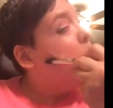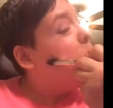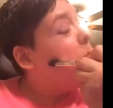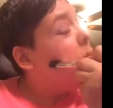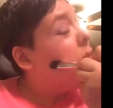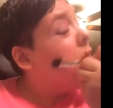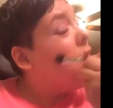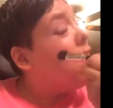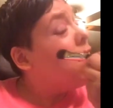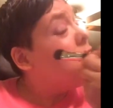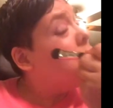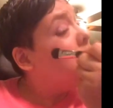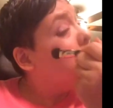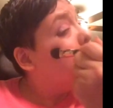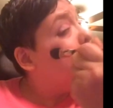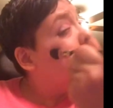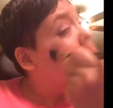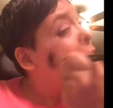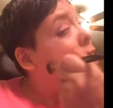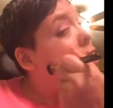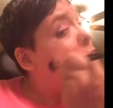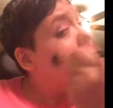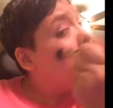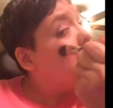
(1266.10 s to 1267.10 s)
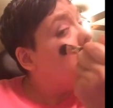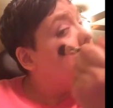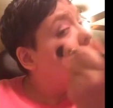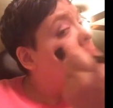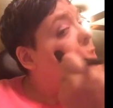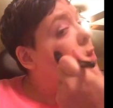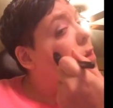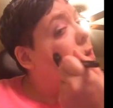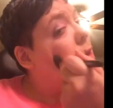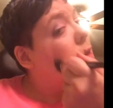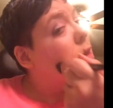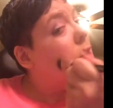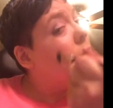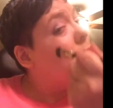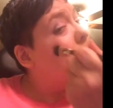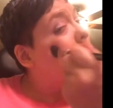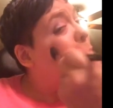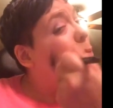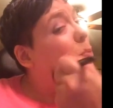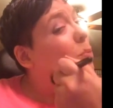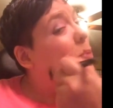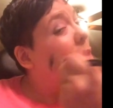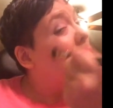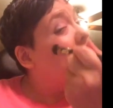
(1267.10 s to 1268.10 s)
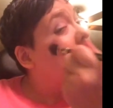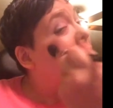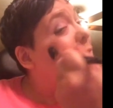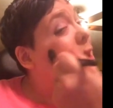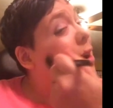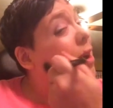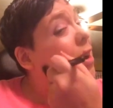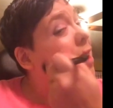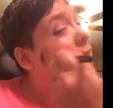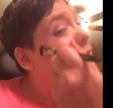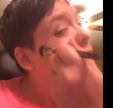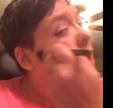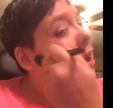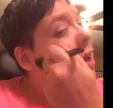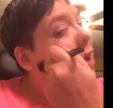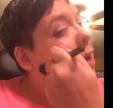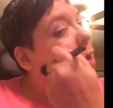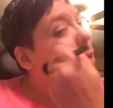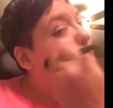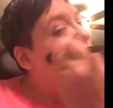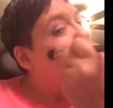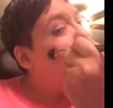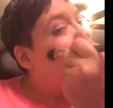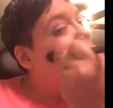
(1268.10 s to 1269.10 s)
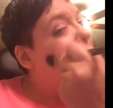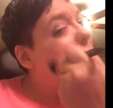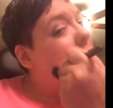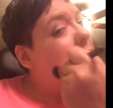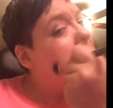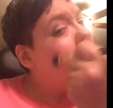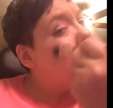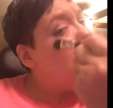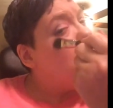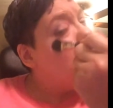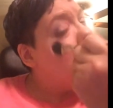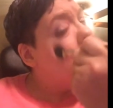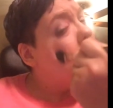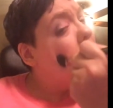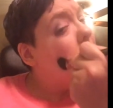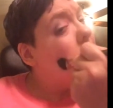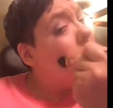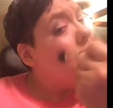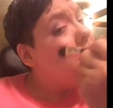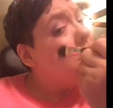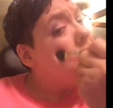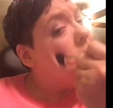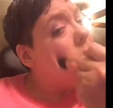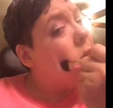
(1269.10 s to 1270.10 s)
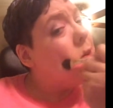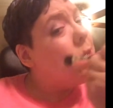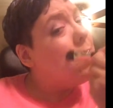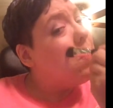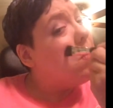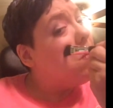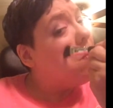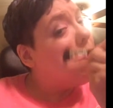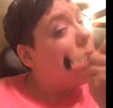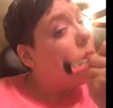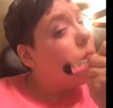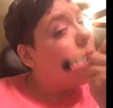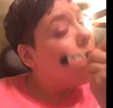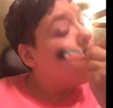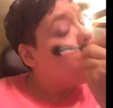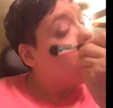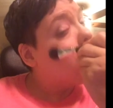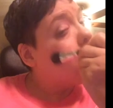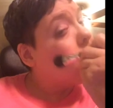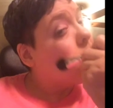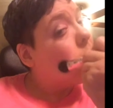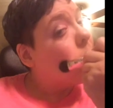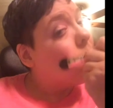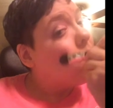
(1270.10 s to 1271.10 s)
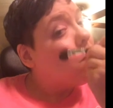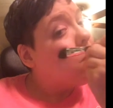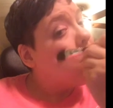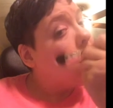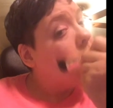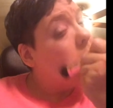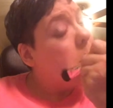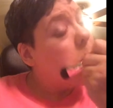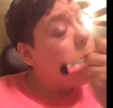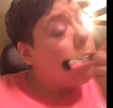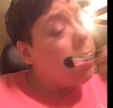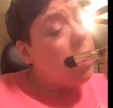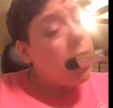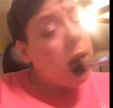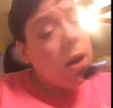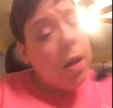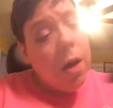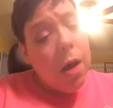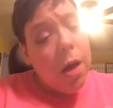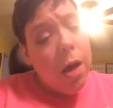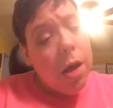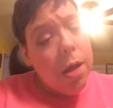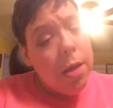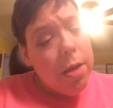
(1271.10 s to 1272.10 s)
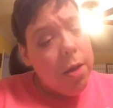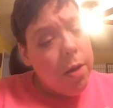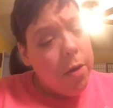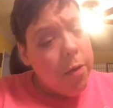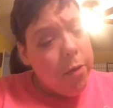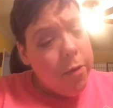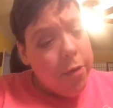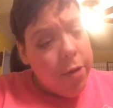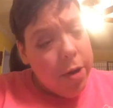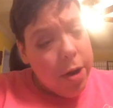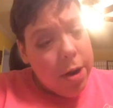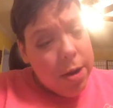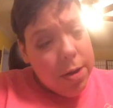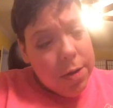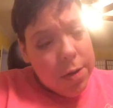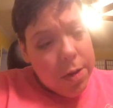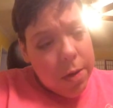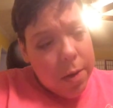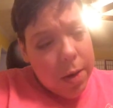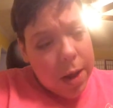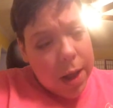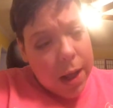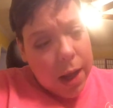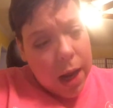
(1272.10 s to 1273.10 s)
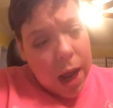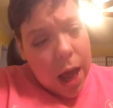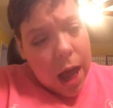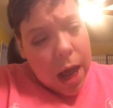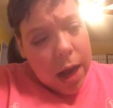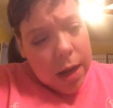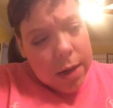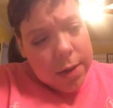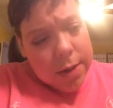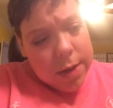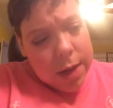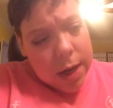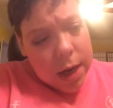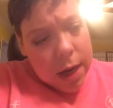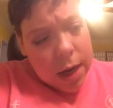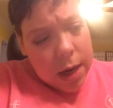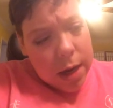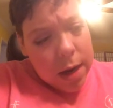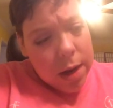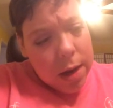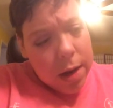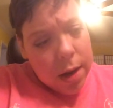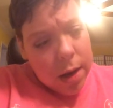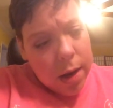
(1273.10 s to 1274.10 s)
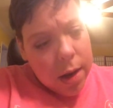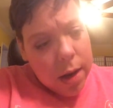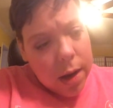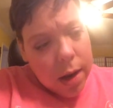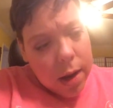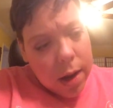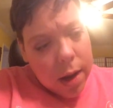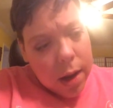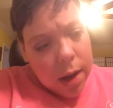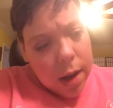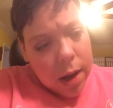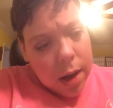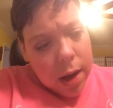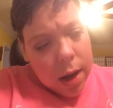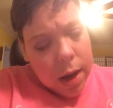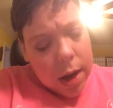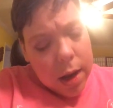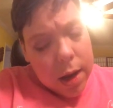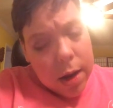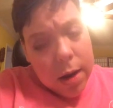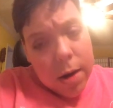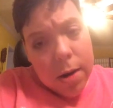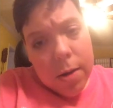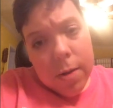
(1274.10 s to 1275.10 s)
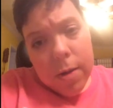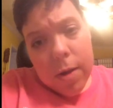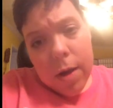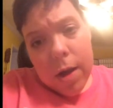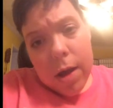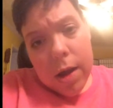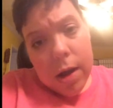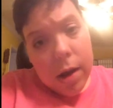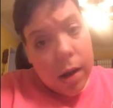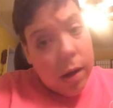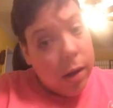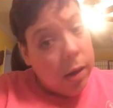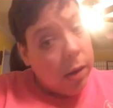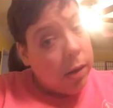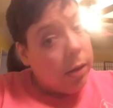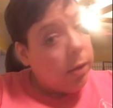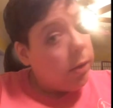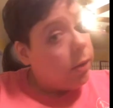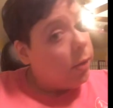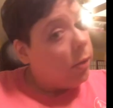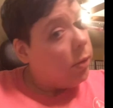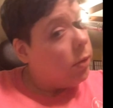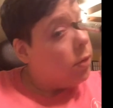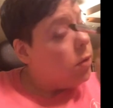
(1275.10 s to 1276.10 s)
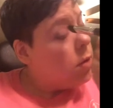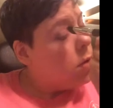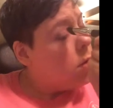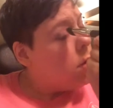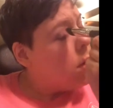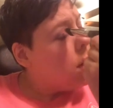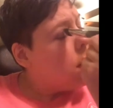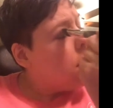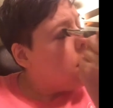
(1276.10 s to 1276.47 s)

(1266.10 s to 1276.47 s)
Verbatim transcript: blush brush because it's a little bigger, but you want to put it all over so it locks in your look. So